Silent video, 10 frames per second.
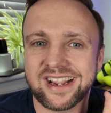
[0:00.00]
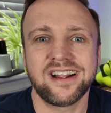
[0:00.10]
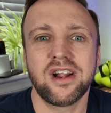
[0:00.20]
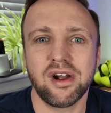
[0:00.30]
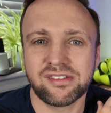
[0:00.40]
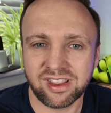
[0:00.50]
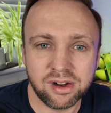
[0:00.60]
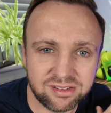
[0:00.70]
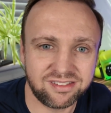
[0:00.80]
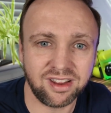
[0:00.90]
it can go
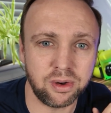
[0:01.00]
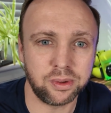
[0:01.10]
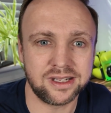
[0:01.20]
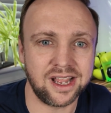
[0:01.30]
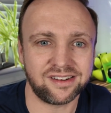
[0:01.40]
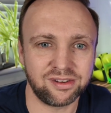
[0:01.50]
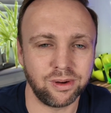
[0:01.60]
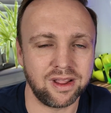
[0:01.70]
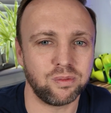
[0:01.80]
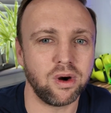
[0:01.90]
toe to toe with the
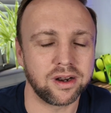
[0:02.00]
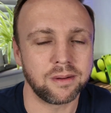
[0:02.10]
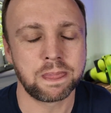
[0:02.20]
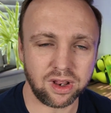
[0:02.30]
xTool F1.